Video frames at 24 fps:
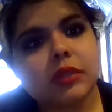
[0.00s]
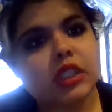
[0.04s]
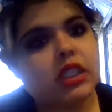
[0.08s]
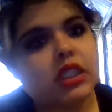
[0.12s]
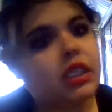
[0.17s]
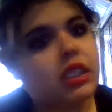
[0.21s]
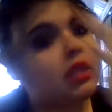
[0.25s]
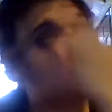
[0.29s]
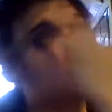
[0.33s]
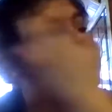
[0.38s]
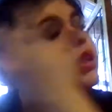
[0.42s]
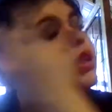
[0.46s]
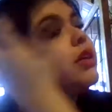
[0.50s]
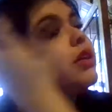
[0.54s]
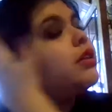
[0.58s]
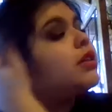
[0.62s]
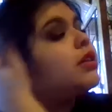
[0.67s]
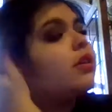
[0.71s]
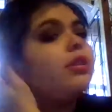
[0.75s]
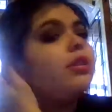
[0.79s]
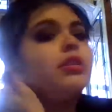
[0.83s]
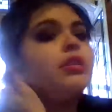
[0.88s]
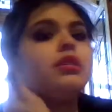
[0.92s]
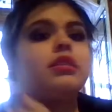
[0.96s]
See? There
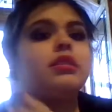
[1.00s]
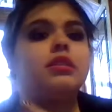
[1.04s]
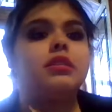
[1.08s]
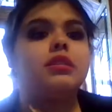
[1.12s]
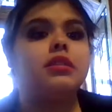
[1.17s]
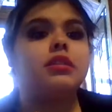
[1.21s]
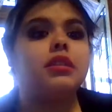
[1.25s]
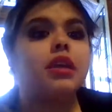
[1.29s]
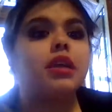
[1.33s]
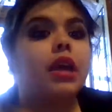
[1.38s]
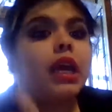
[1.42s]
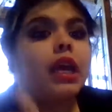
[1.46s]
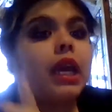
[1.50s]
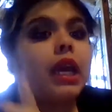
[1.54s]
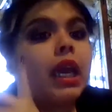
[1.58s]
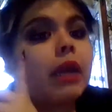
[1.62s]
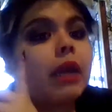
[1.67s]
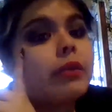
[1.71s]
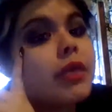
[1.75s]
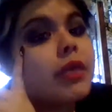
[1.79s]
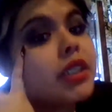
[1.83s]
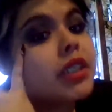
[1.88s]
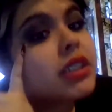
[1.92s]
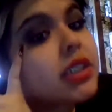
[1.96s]
it goes. It
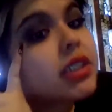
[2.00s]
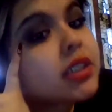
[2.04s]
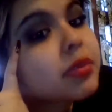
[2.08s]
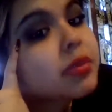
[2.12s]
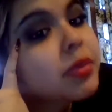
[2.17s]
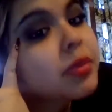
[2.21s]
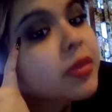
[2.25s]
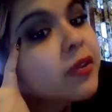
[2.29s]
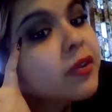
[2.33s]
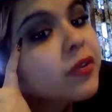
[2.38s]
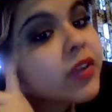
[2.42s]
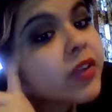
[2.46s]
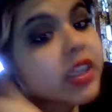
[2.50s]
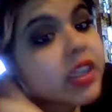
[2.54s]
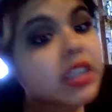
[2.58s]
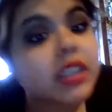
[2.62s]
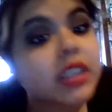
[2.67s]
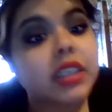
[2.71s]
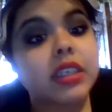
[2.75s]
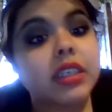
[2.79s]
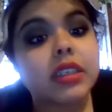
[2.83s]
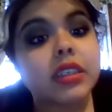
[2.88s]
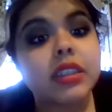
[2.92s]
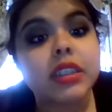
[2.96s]
came out just
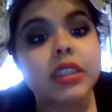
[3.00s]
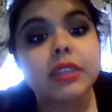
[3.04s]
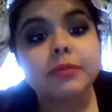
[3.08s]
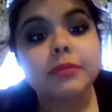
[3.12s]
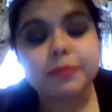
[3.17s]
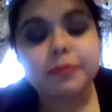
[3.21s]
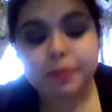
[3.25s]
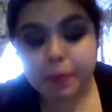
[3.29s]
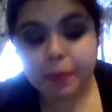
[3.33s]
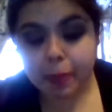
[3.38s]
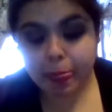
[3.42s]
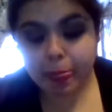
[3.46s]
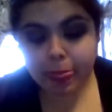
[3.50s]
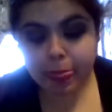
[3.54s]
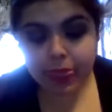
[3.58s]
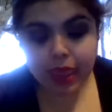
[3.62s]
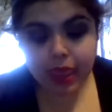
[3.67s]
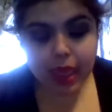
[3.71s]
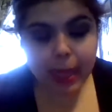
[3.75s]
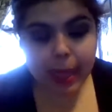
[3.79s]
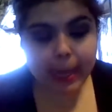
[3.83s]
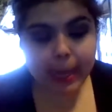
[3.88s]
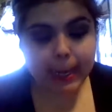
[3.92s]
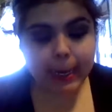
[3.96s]
perfectly. See?
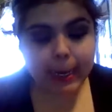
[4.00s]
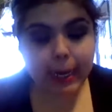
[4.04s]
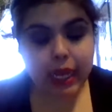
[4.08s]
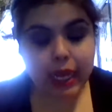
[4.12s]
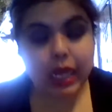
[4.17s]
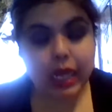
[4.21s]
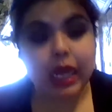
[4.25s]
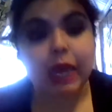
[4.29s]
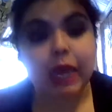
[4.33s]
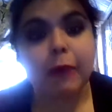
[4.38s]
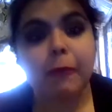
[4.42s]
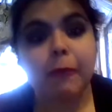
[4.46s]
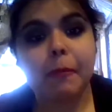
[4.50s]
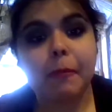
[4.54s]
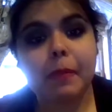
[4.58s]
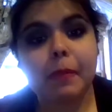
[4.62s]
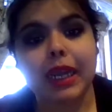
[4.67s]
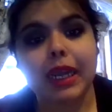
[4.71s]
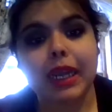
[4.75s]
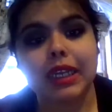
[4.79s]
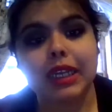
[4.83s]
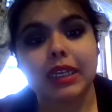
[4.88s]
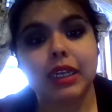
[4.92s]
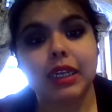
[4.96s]
And now,
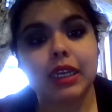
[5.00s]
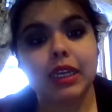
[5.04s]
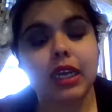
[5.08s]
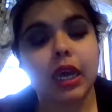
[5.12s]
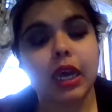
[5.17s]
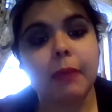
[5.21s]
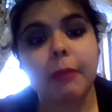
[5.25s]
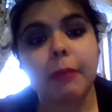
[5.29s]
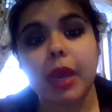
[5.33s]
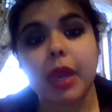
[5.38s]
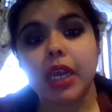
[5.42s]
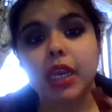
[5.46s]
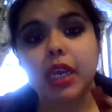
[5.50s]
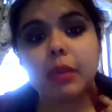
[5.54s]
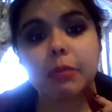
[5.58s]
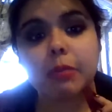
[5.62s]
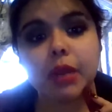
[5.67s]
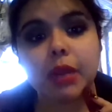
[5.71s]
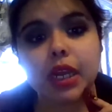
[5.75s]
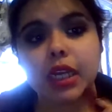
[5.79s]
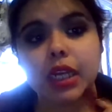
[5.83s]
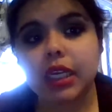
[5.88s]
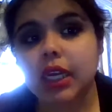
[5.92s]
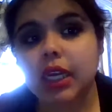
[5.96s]
like I said, I might keep
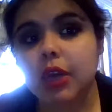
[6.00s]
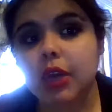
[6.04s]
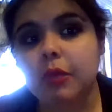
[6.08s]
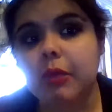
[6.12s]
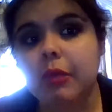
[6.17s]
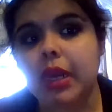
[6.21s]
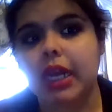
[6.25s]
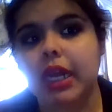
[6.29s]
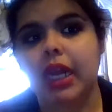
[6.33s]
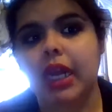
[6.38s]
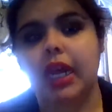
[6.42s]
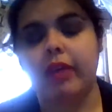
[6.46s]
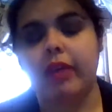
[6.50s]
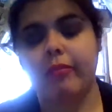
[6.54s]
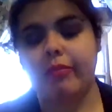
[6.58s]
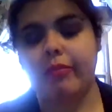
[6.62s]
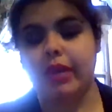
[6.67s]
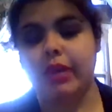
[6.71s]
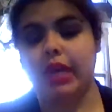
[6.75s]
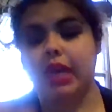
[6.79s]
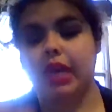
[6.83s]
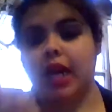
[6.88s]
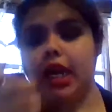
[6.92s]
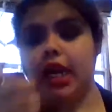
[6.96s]
it like that or might not,
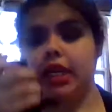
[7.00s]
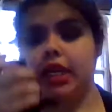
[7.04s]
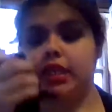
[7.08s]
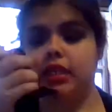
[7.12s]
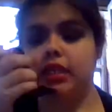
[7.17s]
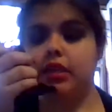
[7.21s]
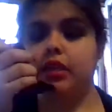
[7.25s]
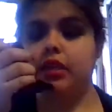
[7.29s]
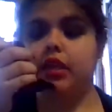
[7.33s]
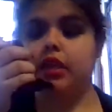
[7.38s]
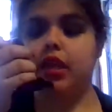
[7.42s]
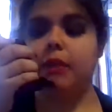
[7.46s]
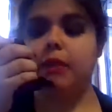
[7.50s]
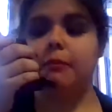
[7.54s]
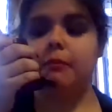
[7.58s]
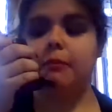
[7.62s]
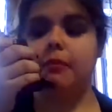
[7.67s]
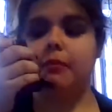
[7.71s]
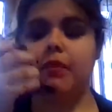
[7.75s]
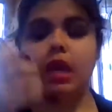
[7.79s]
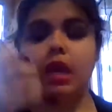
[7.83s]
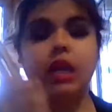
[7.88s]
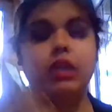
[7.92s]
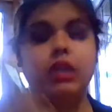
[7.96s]
but I think
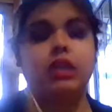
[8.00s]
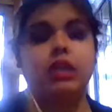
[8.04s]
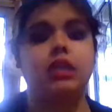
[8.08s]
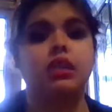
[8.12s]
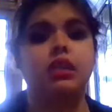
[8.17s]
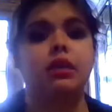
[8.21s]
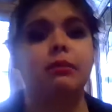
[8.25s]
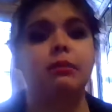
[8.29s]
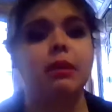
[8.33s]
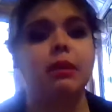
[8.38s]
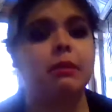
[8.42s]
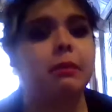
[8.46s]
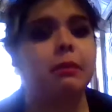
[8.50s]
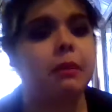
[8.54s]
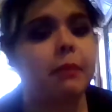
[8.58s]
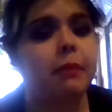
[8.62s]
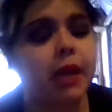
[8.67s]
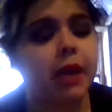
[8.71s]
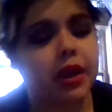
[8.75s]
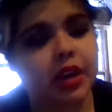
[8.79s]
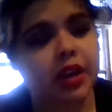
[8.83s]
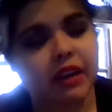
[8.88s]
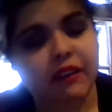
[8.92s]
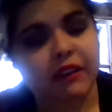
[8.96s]
it might be
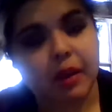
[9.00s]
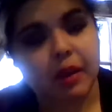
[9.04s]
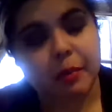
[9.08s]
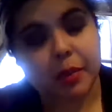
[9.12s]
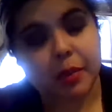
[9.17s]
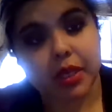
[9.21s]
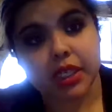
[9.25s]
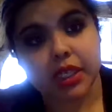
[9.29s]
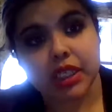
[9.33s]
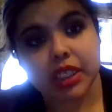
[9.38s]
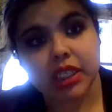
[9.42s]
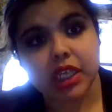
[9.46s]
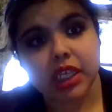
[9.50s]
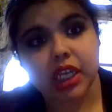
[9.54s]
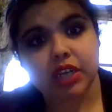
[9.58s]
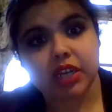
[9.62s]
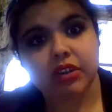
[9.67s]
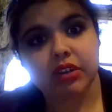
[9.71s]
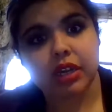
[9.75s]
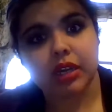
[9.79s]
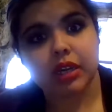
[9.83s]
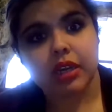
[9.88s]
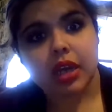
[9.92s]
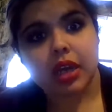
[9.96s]
better if I put this color
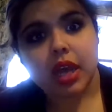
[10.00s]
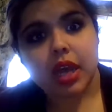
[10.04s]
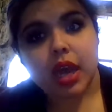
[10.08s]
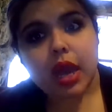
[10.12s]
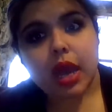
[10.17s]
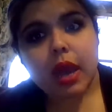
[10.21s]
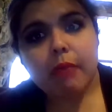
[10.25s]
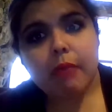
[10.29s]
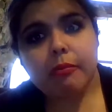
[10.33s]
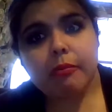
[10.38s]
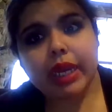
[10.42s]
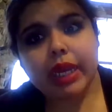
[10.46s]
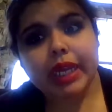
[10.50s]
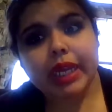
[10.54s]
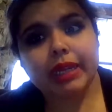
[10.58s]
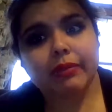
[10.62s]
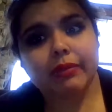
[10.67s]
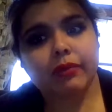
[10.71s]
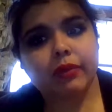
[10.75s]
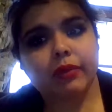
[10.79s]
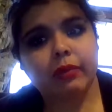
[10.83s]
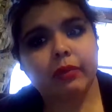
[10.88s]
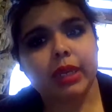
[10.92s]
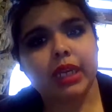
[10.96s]
on,
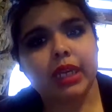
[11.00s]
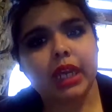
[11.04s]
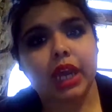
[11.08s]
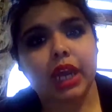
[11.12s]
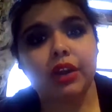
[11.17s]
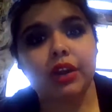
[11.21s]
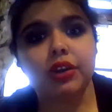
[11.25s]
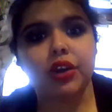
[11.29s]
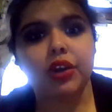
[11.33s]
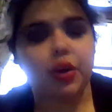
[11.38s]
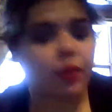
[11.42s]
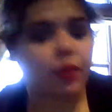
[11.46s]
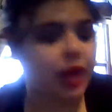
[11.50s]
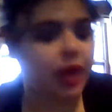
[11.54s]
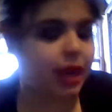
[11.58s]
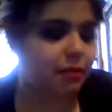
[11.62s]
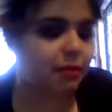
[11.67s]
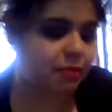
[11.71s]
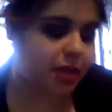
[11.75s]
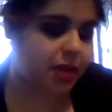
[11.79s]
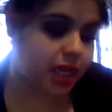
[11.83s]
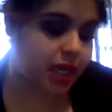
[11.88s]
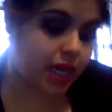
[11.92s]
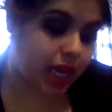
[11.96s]
because for me, I don't know
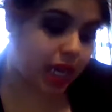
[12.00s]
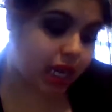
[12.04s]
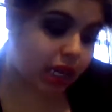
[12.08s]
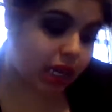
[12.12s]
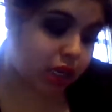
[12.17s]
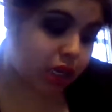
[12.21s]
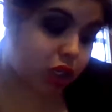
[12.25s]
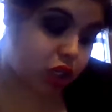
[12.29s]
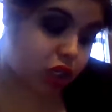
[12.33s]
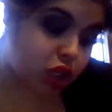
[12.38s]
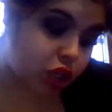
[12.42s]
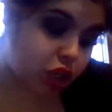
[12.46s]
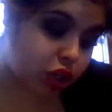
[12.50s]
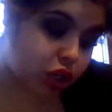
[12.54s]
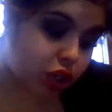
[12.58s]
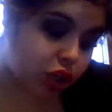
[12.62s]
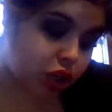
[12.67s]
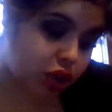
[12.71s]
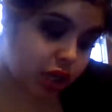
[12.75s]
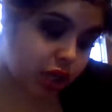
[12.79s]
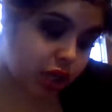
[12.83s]
why, but like a dark,